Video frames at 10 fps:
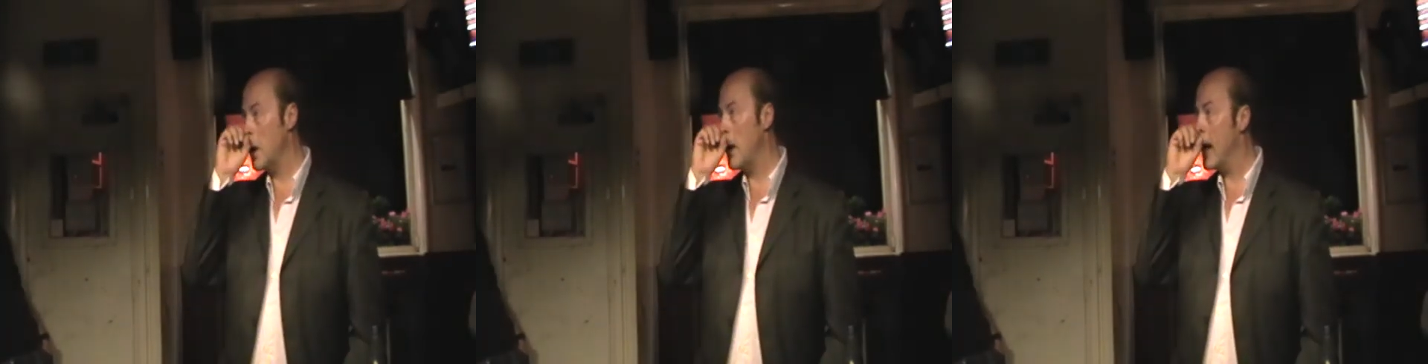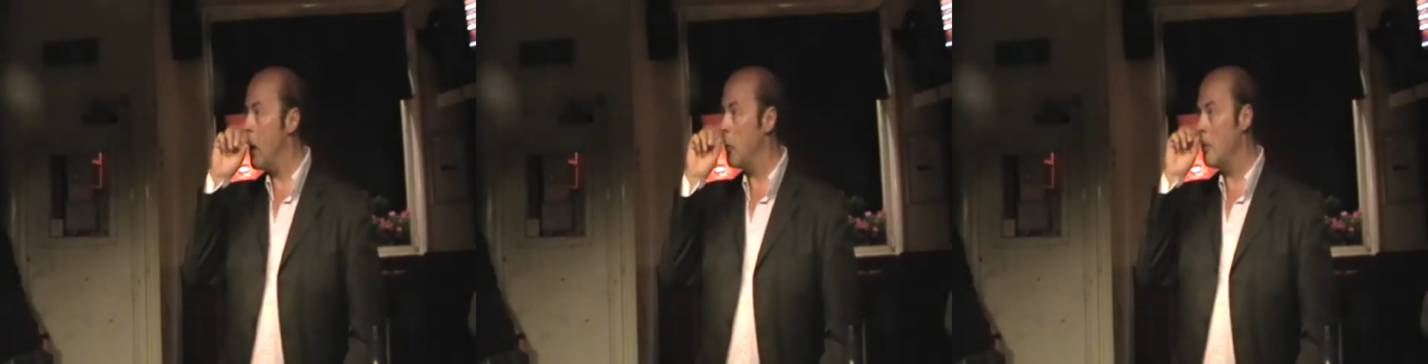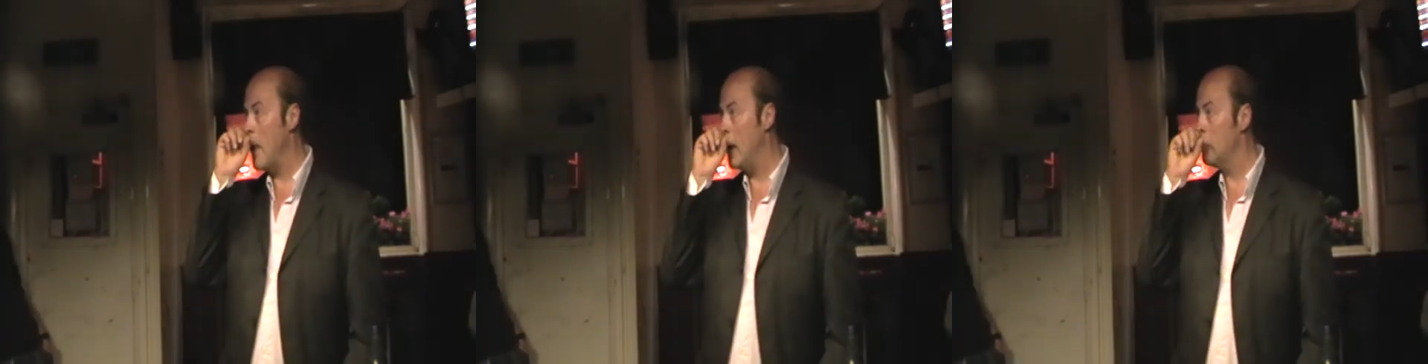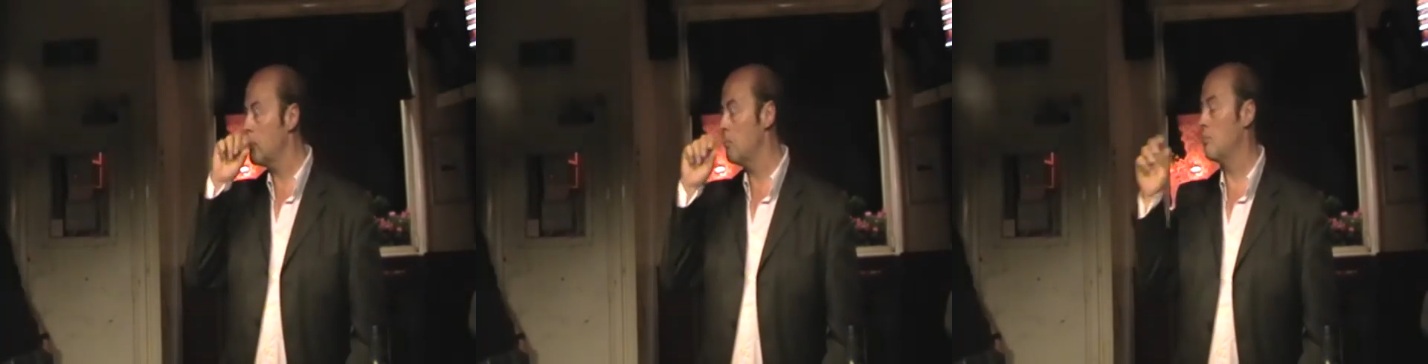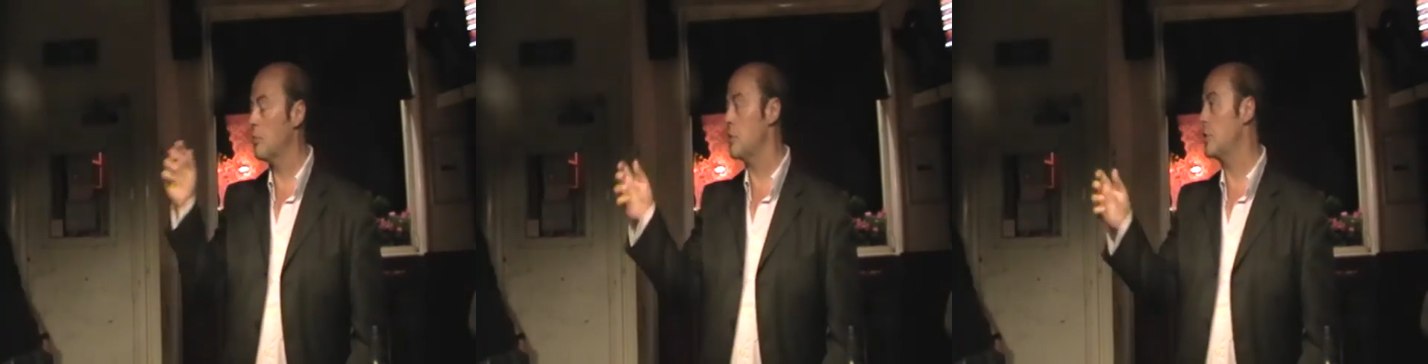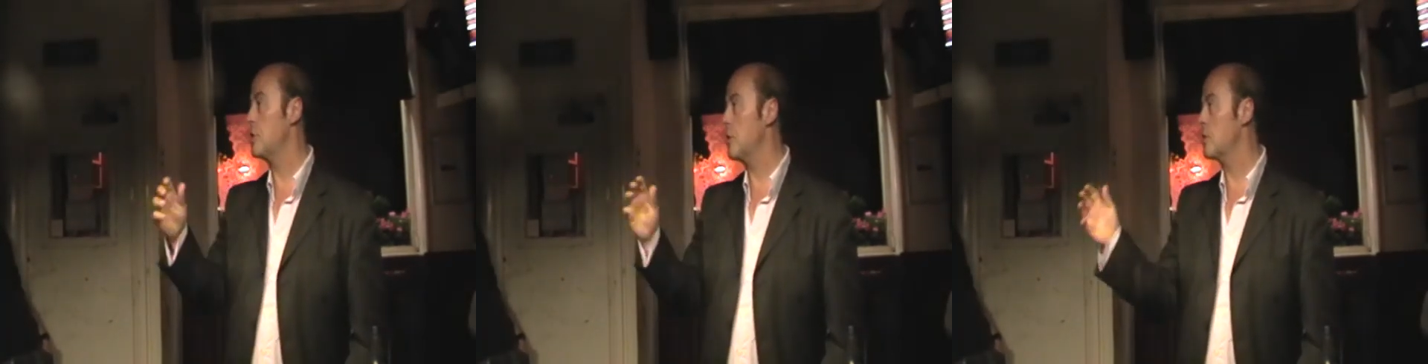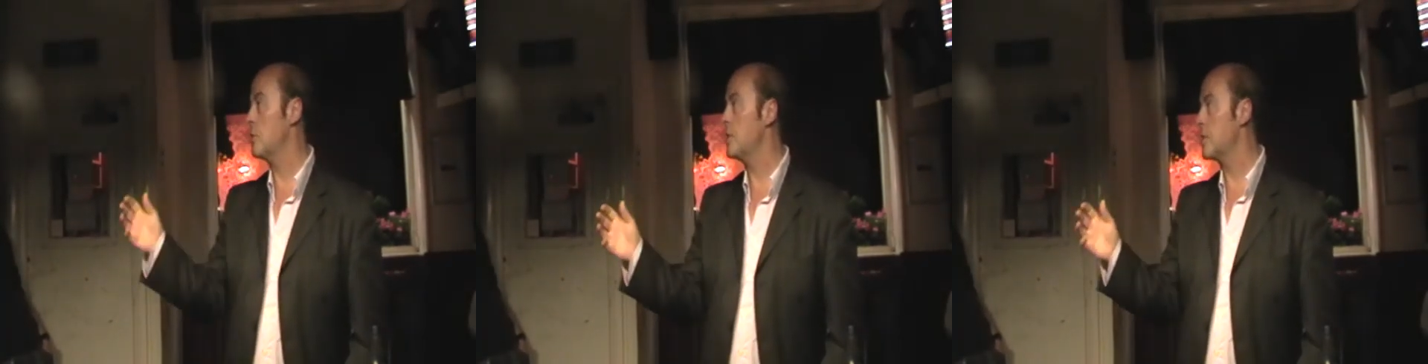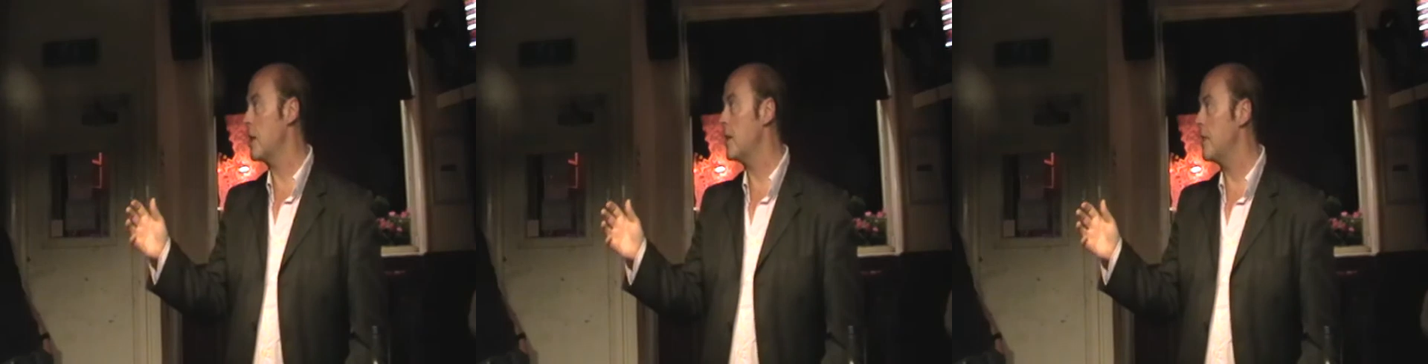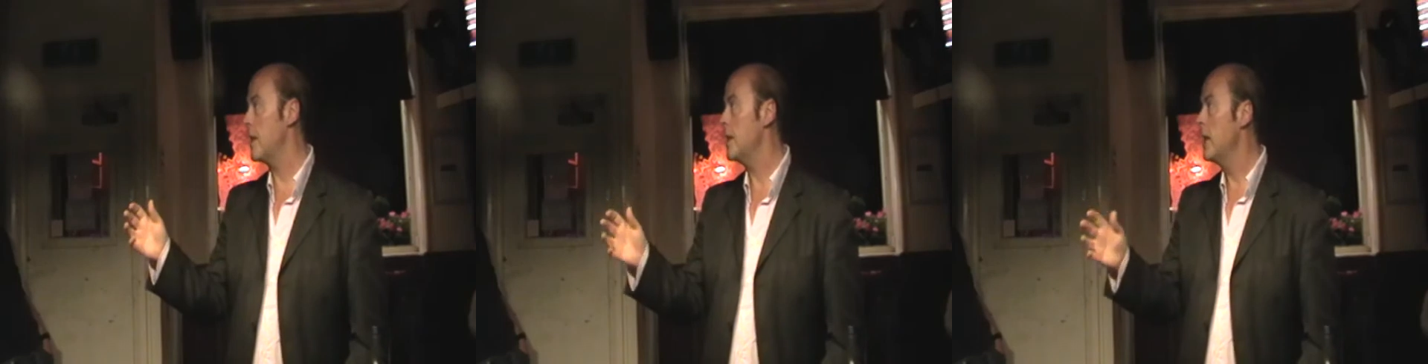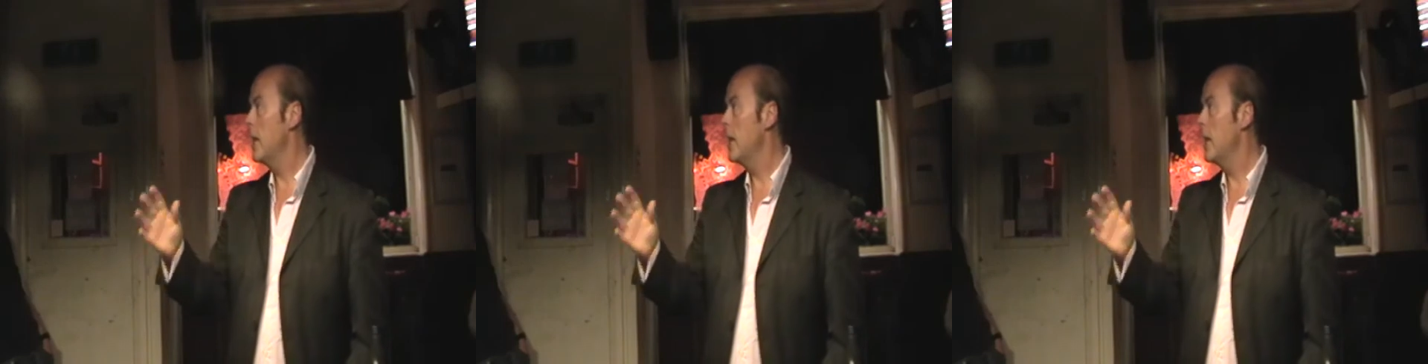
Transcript: going out with male prostitutes and all this kind of thing.